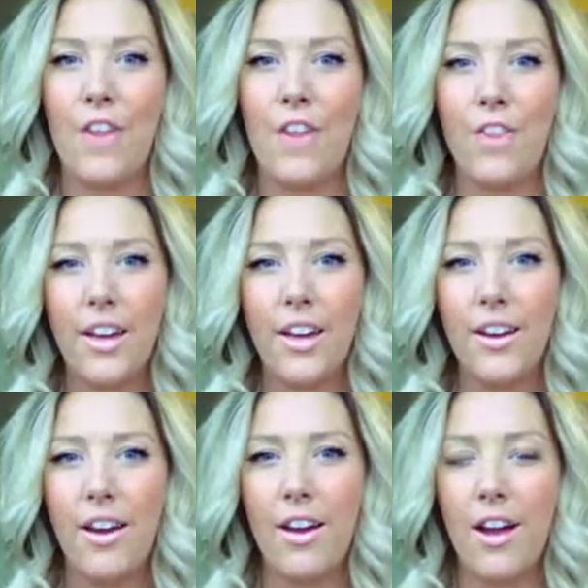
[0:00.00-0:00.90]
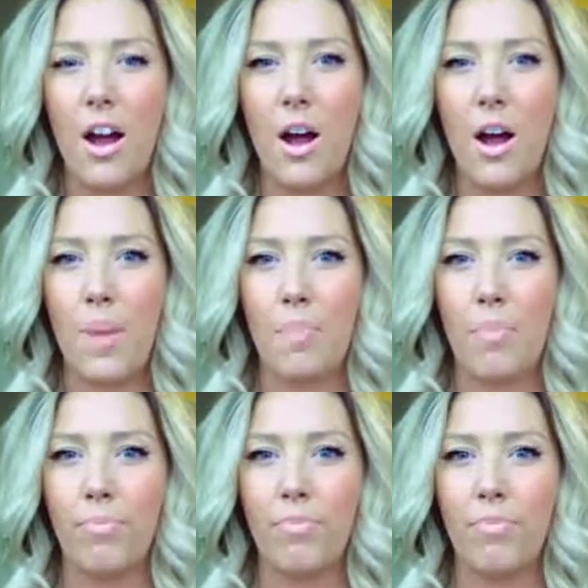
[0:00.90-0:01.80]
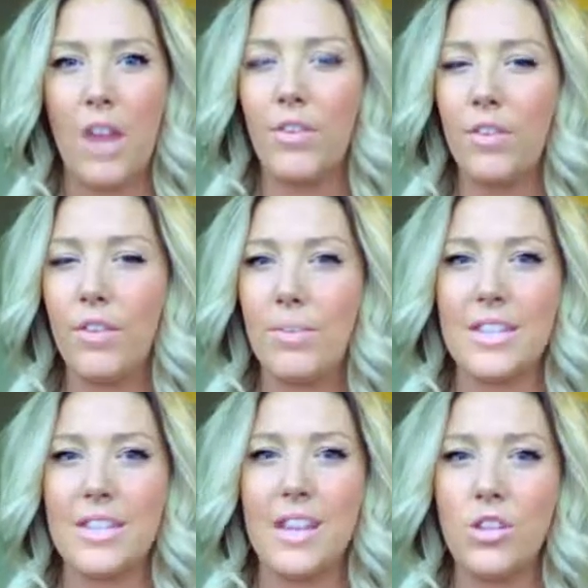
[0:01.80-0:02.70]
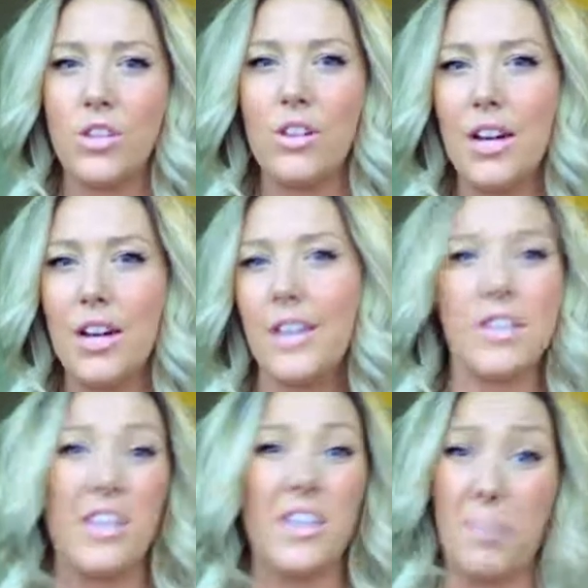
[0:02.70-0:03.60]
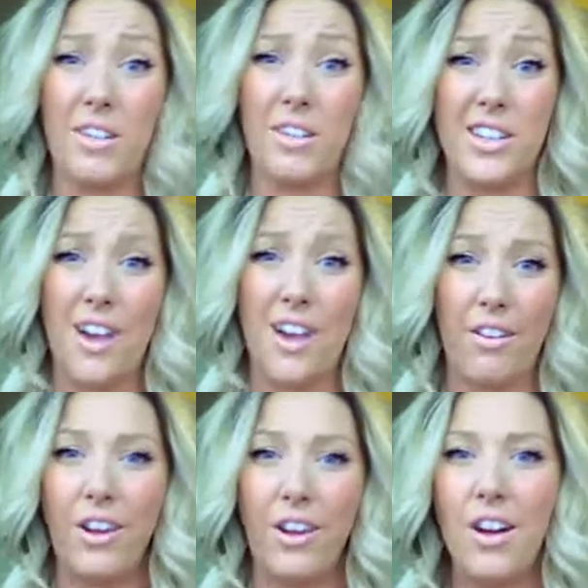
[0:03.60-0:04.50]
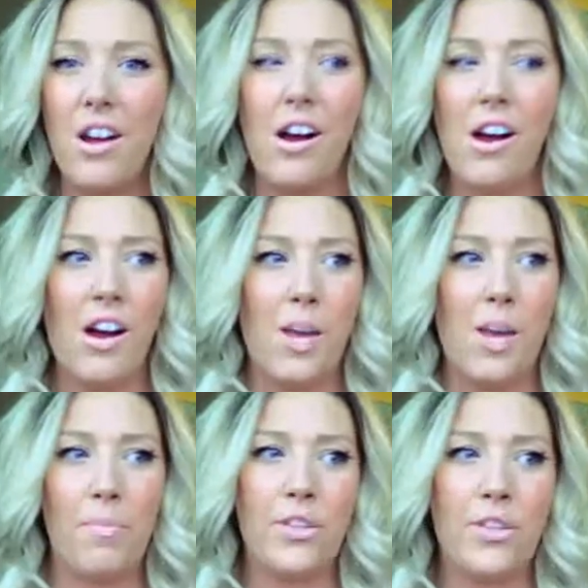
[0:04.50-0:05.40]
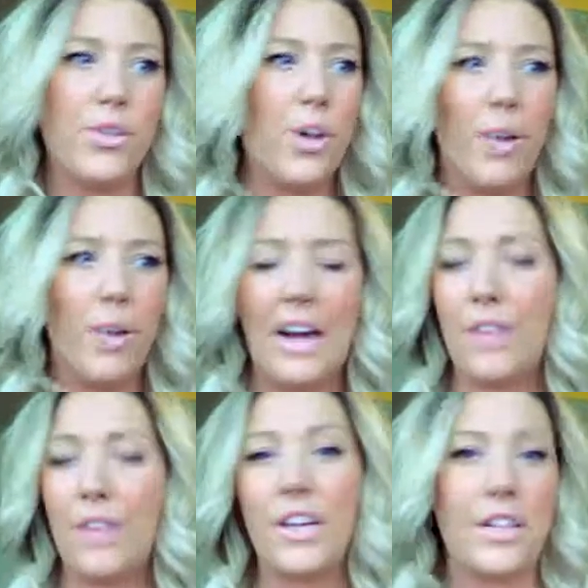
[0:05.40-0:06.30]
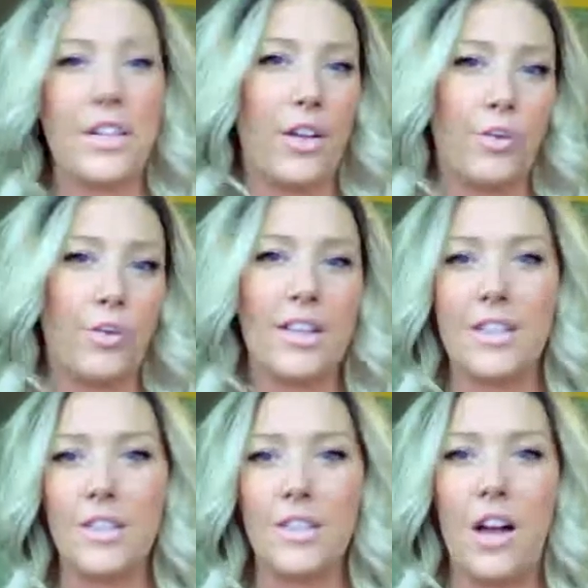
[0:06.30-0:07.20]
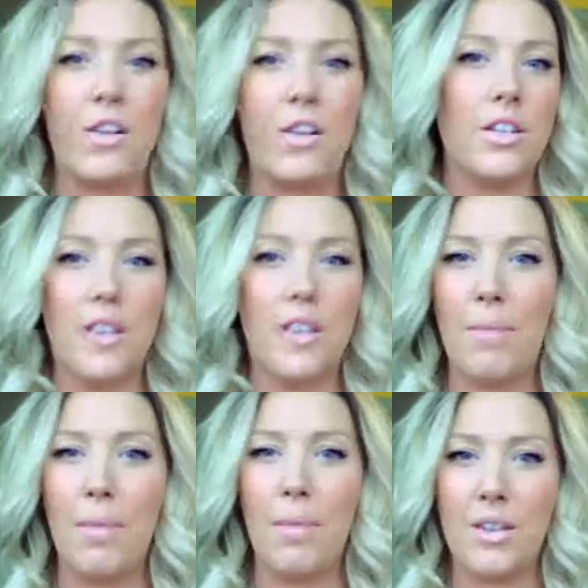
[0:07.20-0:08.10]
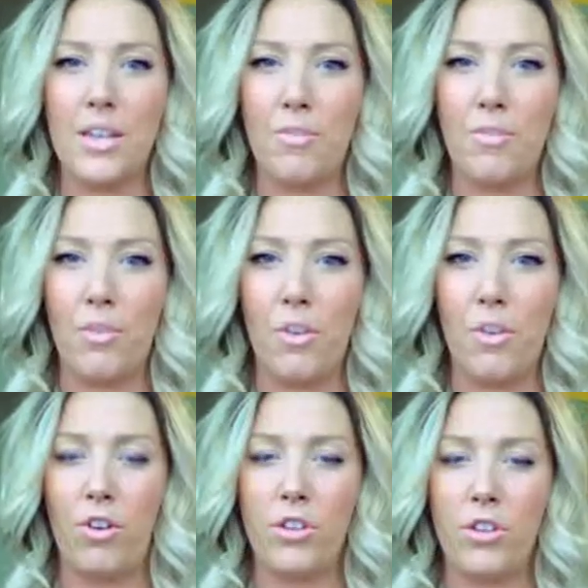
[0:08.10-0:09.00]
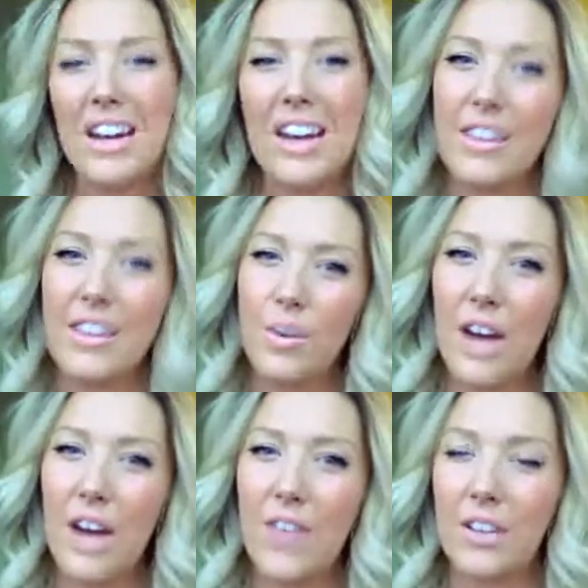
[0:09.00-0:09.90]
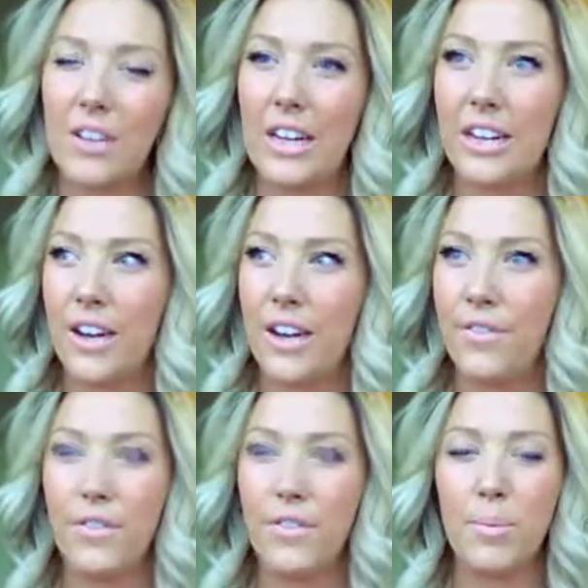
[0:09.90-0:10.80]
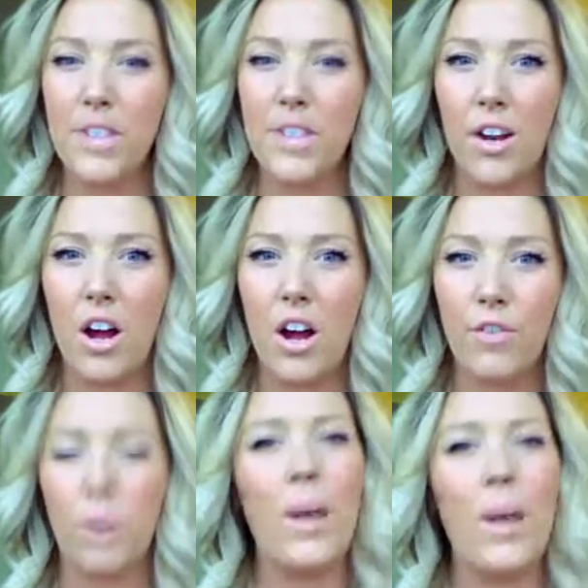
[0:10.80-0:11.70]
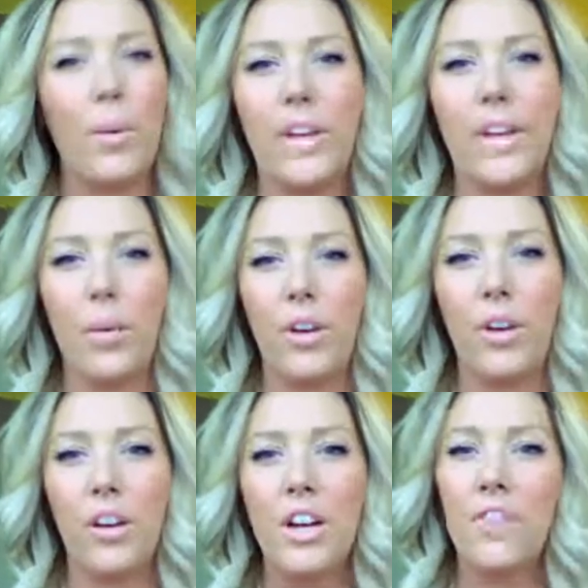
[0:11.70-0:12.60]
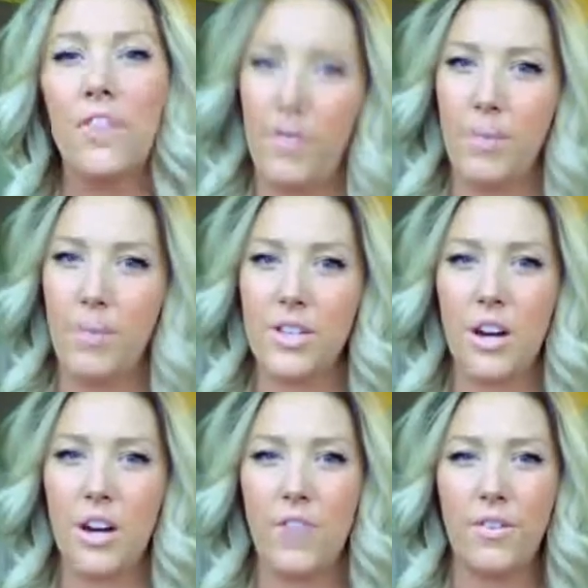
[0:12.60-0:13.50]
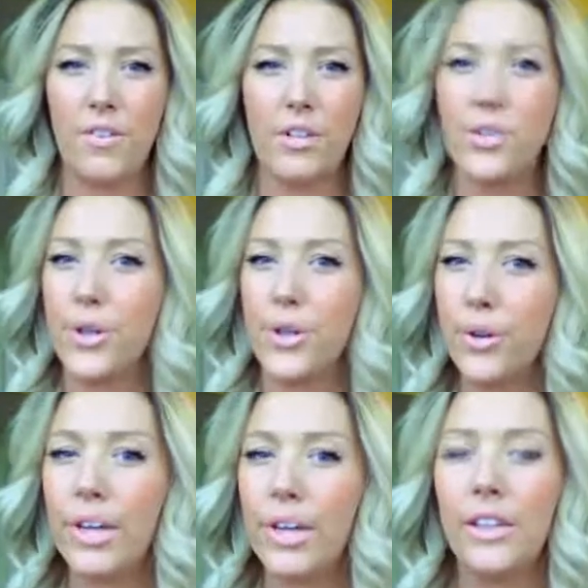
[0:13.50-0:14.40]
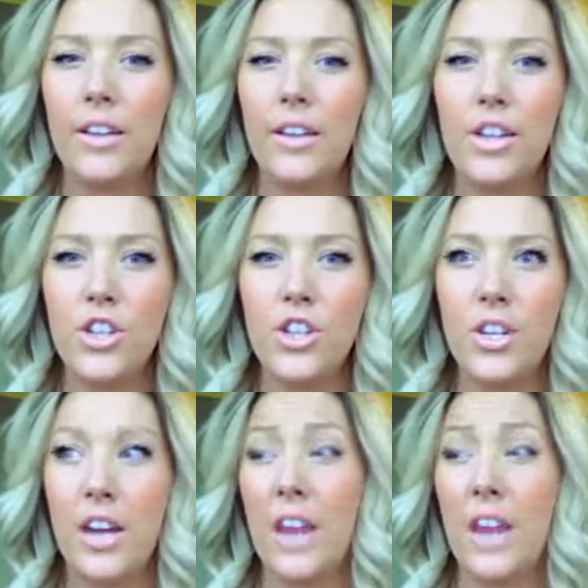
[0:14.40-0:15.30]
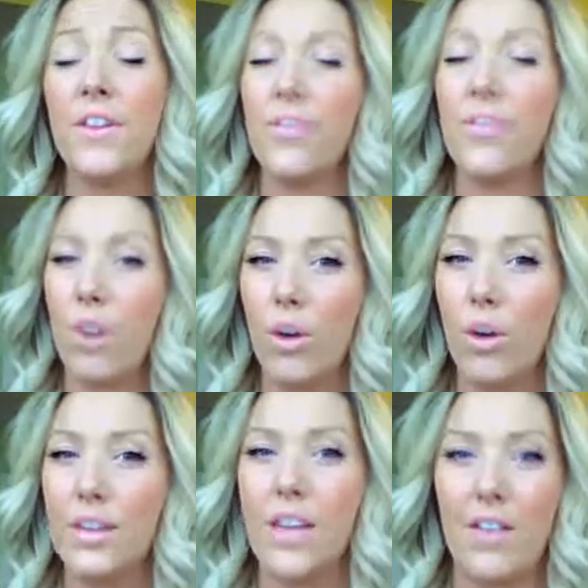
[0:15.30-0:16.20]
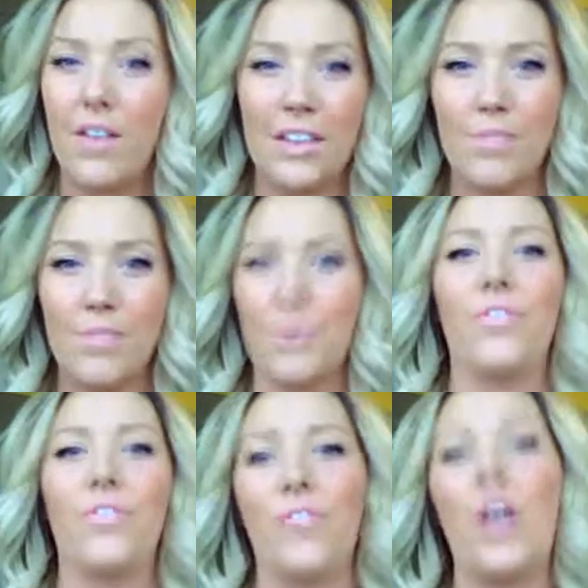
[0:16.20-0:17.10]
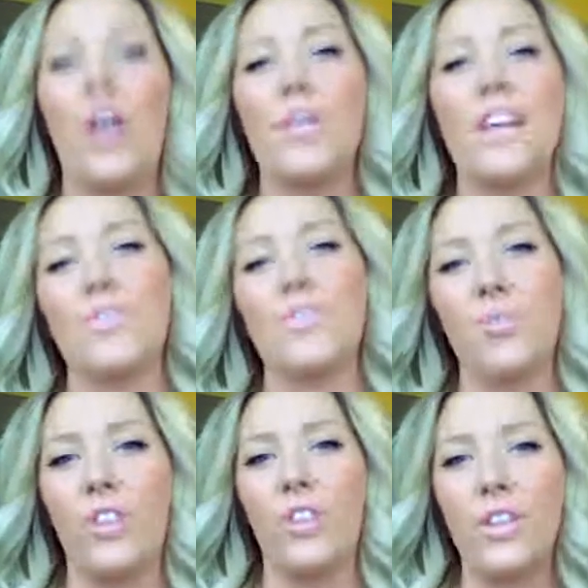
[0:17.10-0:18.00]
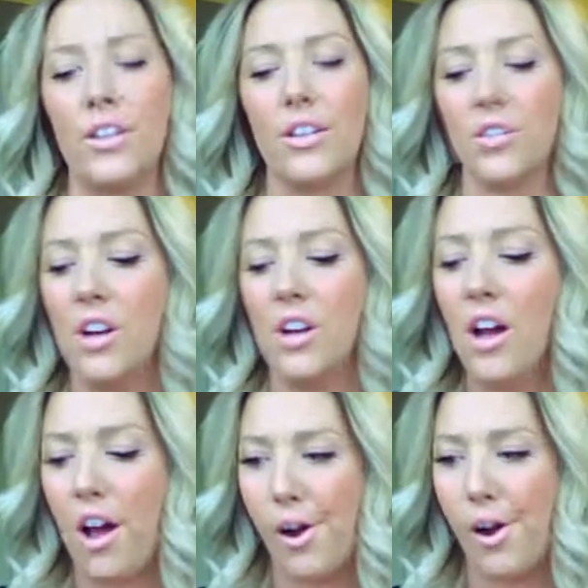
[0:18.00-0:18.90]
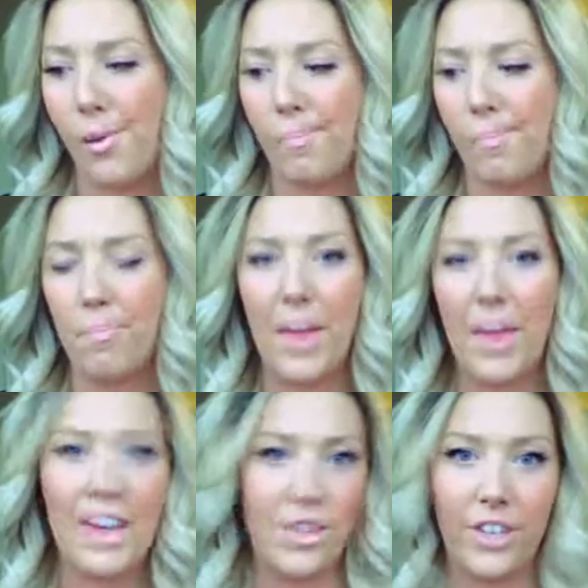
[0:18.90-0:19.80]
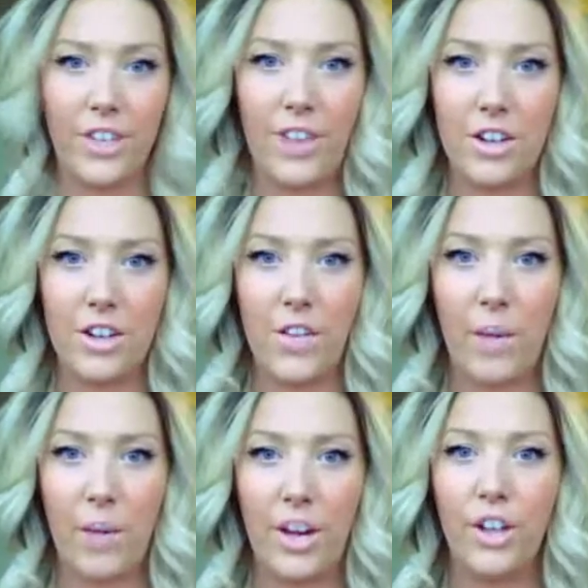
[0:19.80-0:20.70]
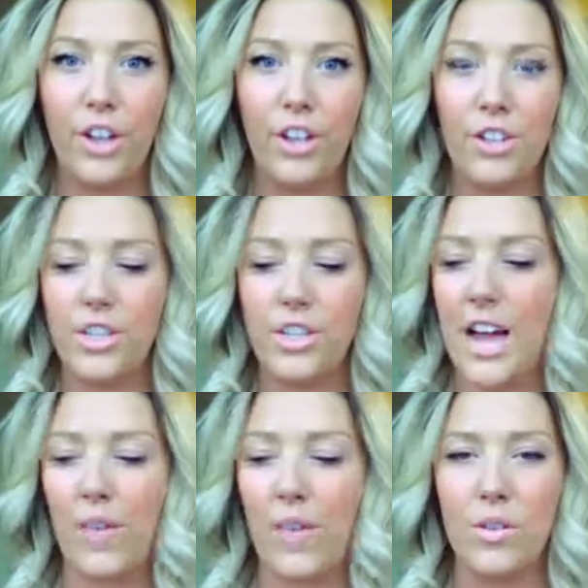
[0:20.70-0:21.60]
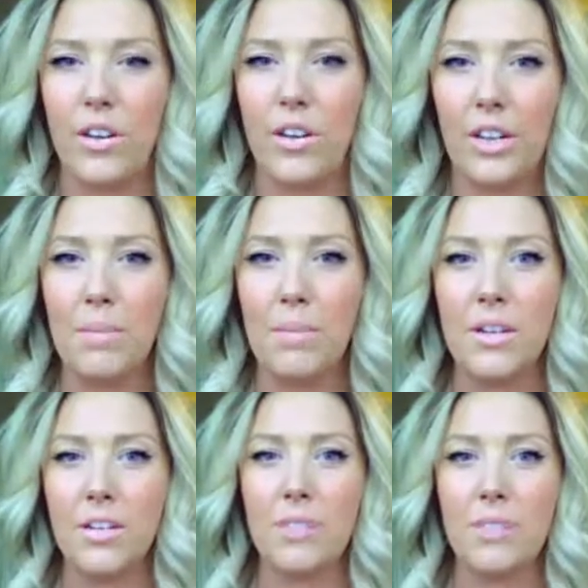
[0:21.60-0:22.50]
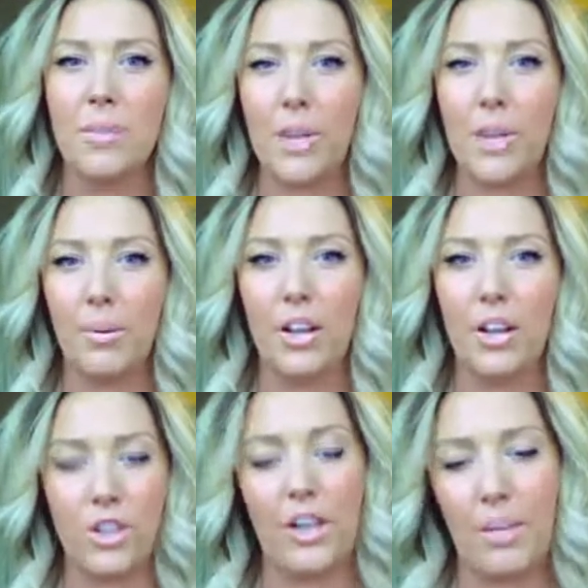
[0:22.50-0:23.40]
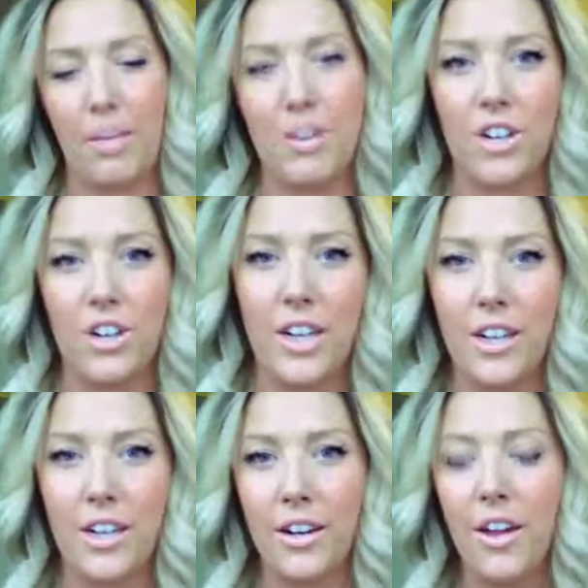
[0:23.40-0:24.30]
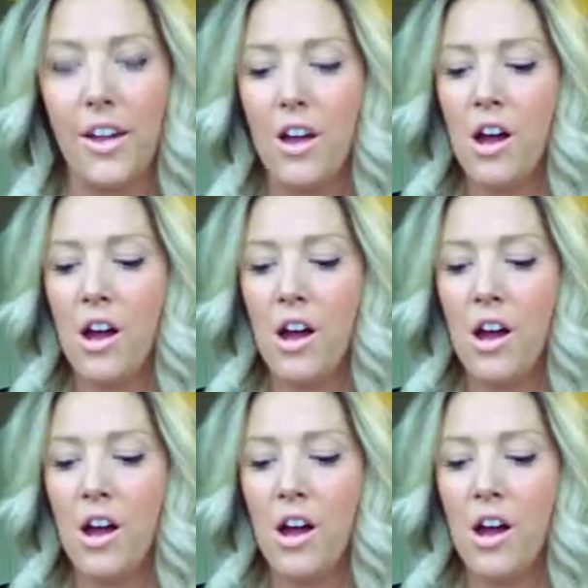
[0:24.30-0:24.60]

I think everything from the Essential line is typically $1. The Studio line I think is like $3 to $6, and that may be the same for the mineral. I think they were having like 50% off or buy one get one 50% off of their Studio line collection, and I think they're always having they always have some sort of good deals. But I just took advantage of that while I could, just to add those little key pieces to my makeup collection, like I mentioned I needed.